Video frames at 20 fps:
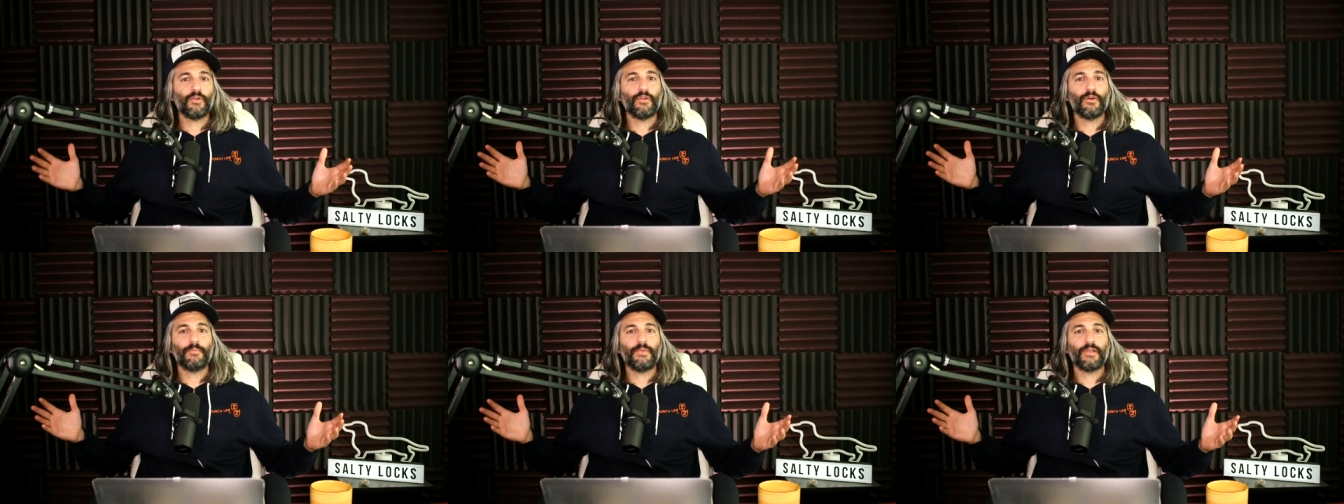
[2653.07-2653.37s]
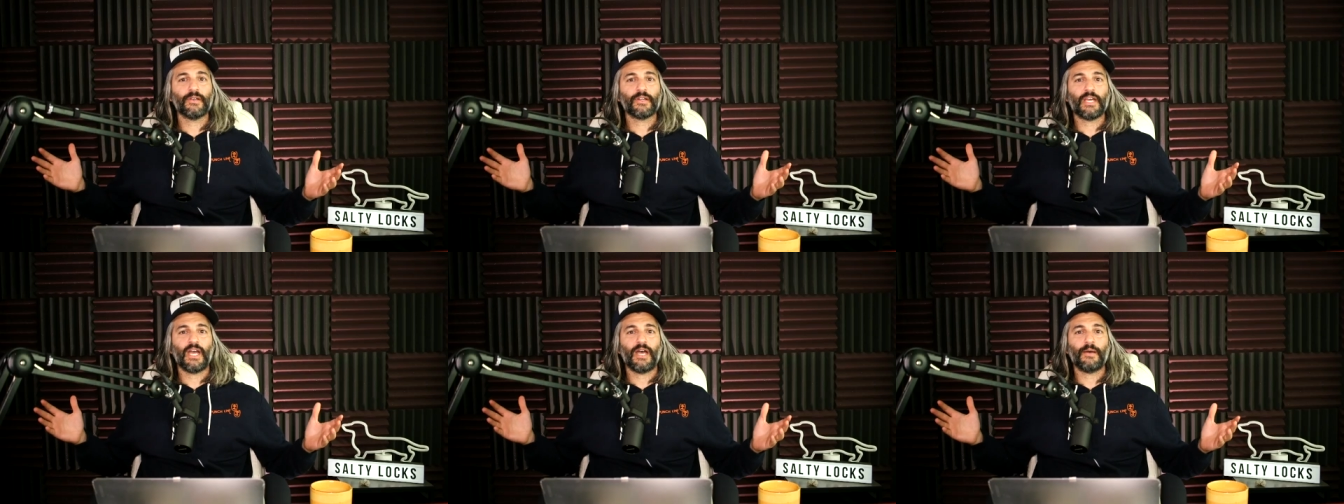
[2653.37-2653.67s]
to
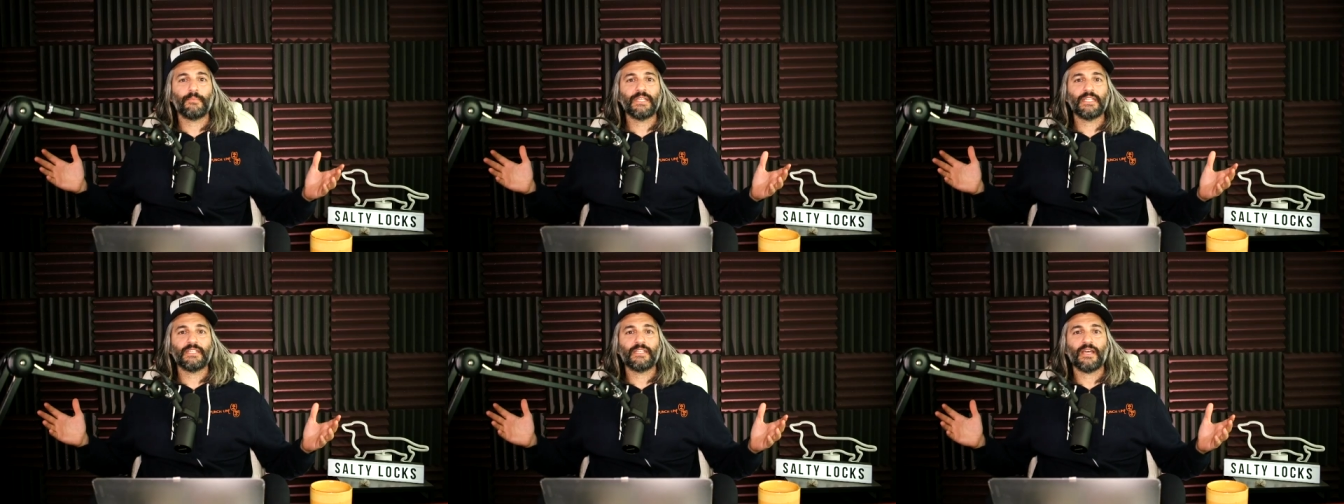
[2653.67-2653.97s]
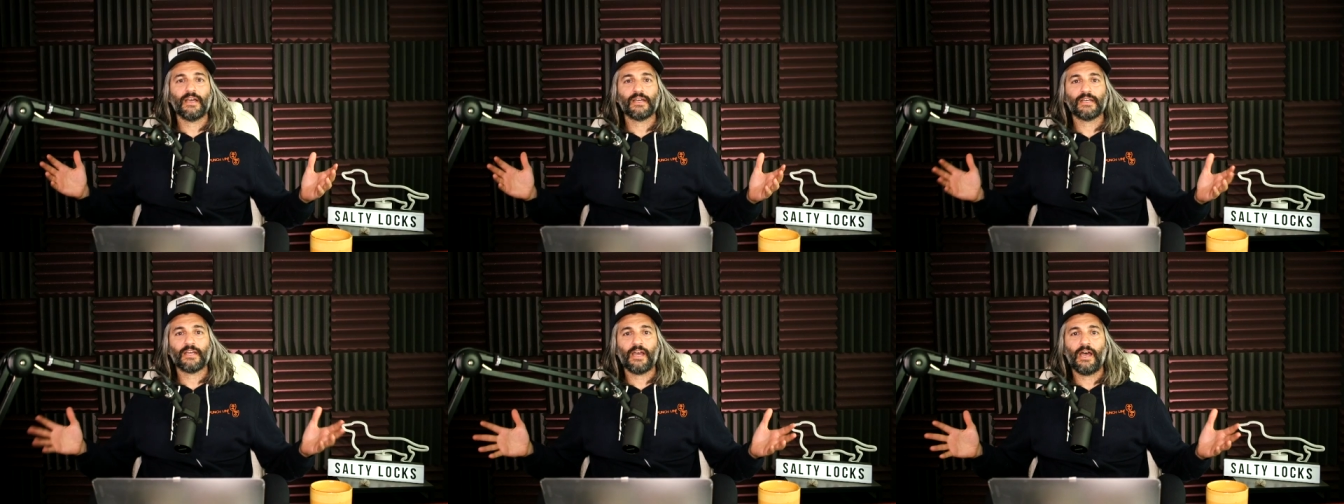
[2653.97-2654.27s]

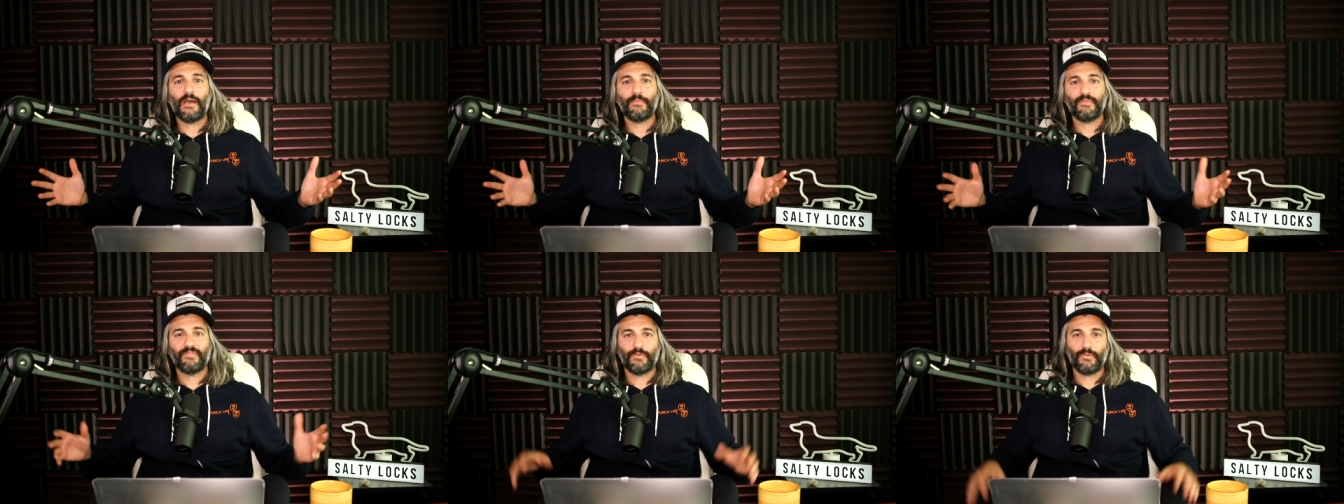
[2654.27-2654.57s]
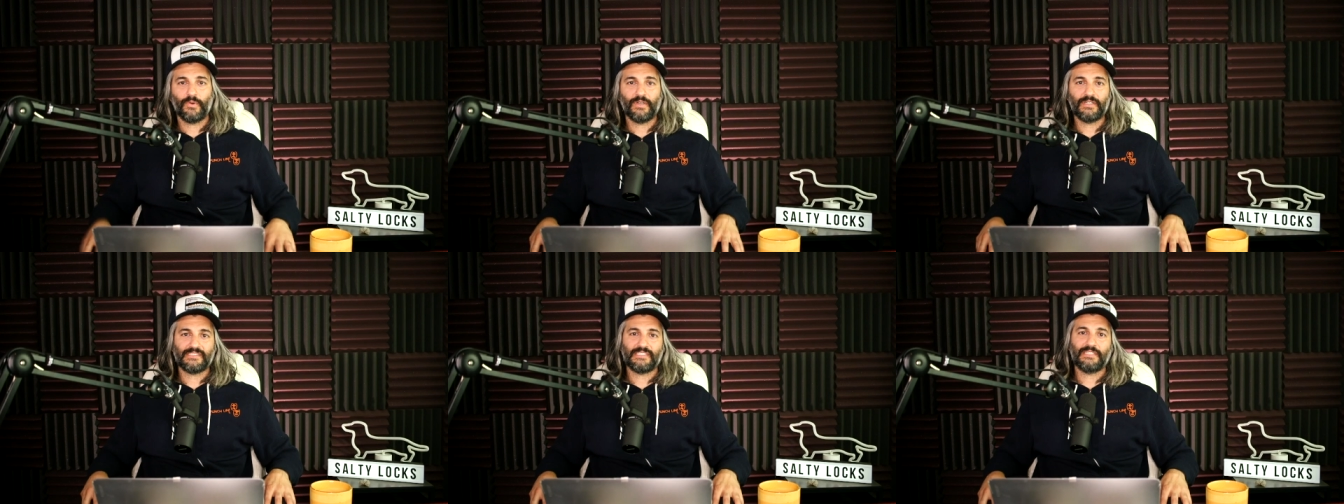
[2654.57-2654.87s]
Amircomedy.com if you
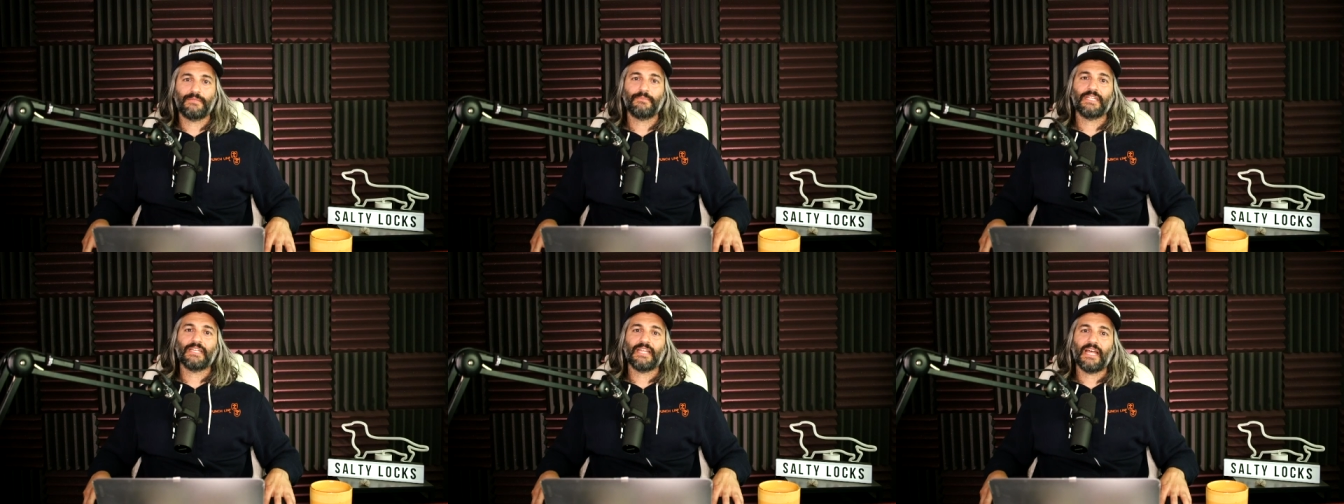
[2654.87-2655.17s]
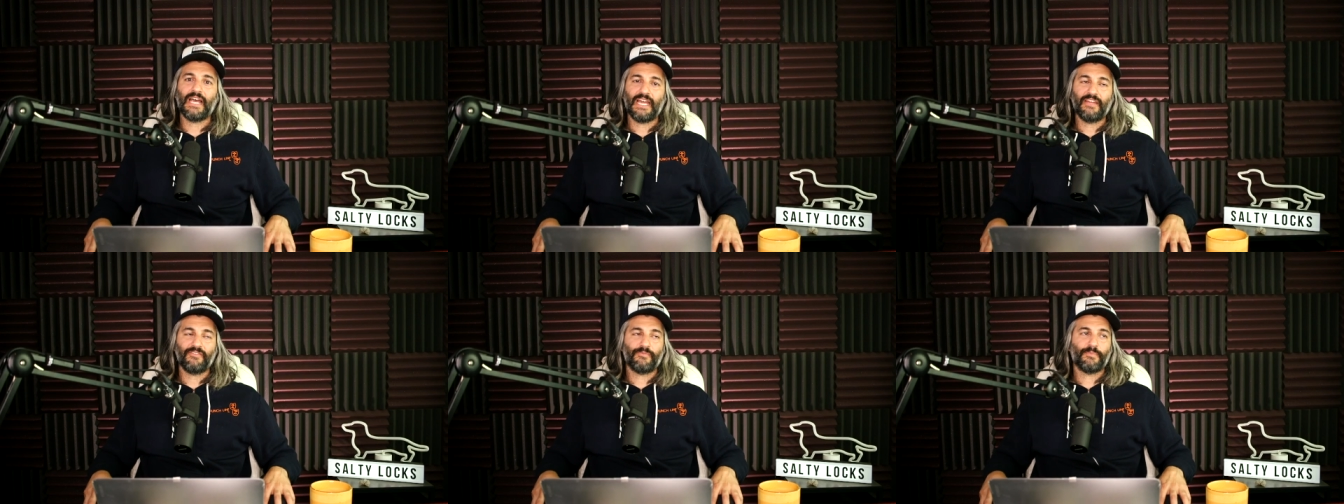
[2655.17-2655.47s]
want to see me
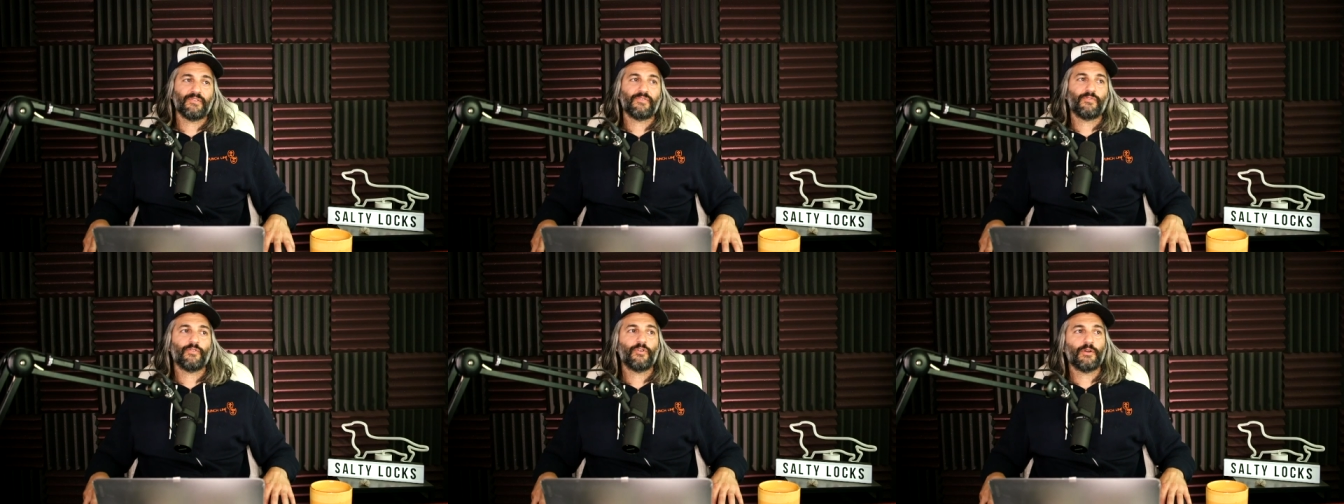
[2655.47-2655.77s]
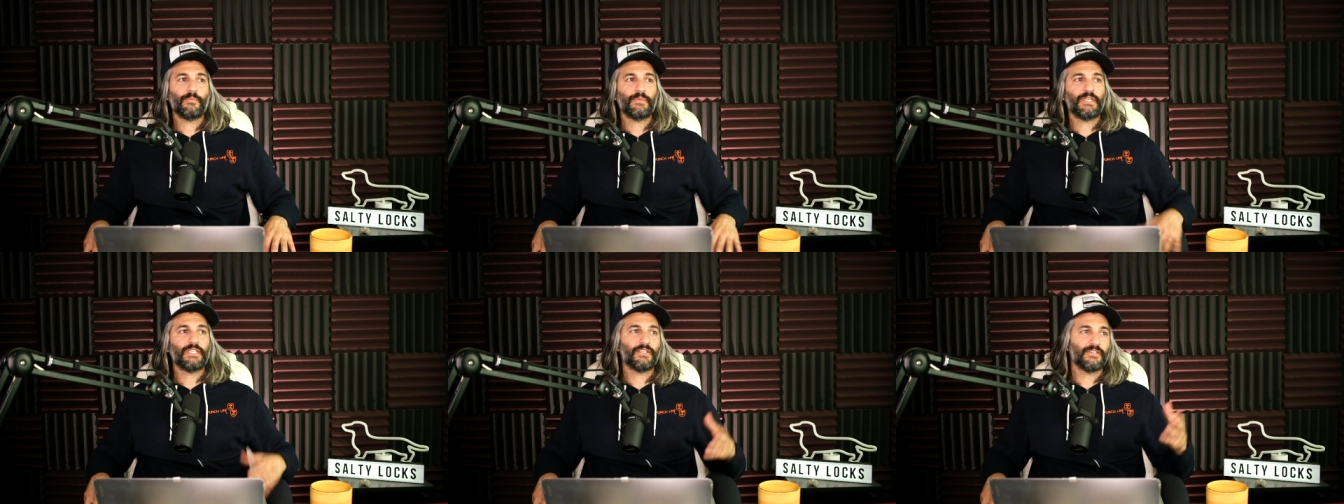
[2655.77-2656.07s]
live
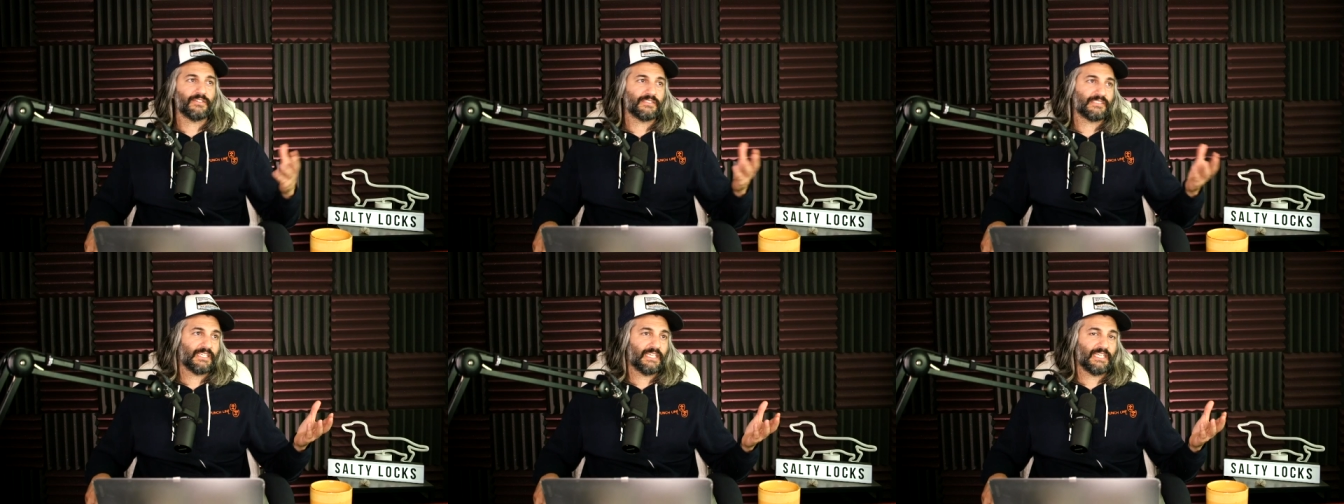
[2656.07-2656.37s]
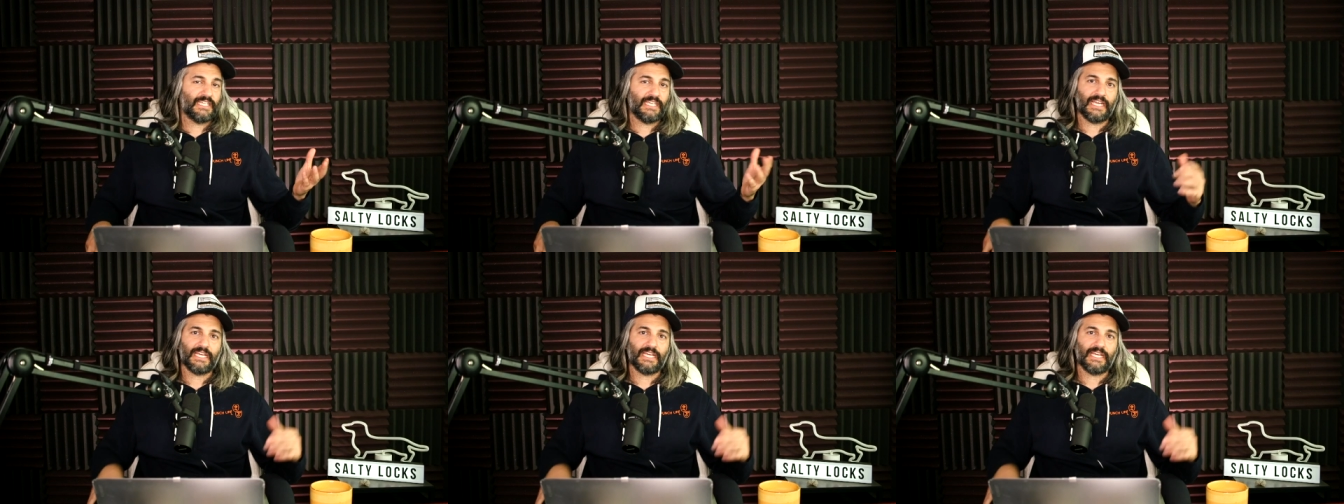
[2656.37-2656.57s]
perform in your city.